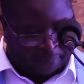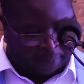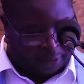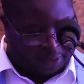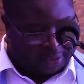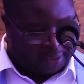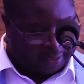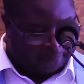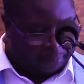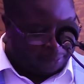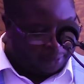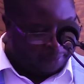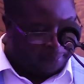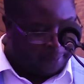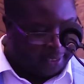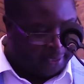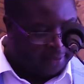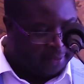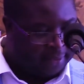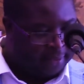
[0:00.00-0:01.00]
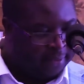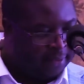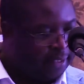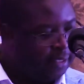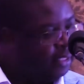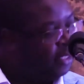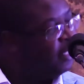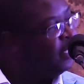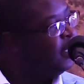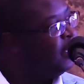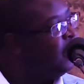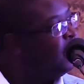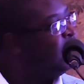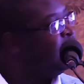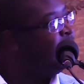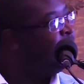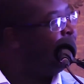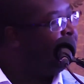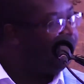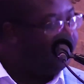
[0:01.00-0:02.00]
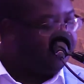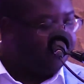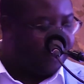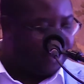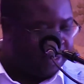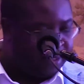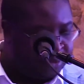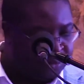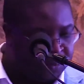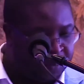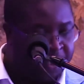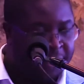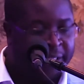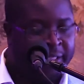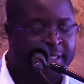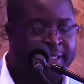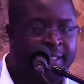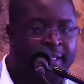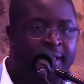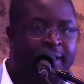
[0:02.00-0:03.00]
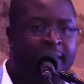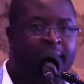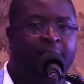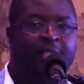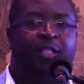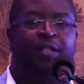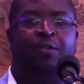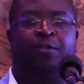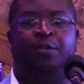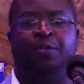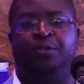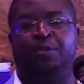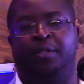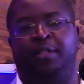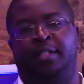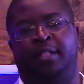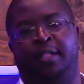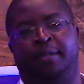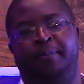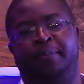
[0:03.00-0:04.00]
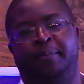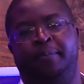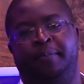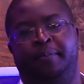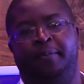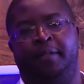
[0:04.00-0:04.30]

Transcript: about support plans. Support plans, we recently introduced them.